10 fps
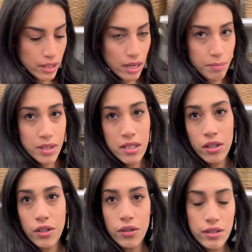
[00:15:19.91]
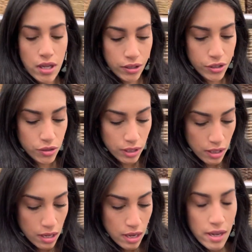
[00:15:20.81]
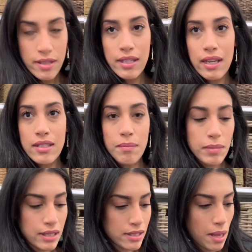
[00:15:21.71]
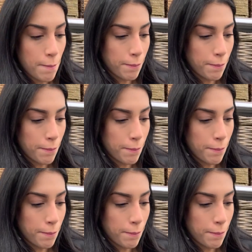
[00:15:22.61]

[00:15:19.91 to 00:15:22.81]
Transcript: I am still gonna go to Dollar Tree to get some bins,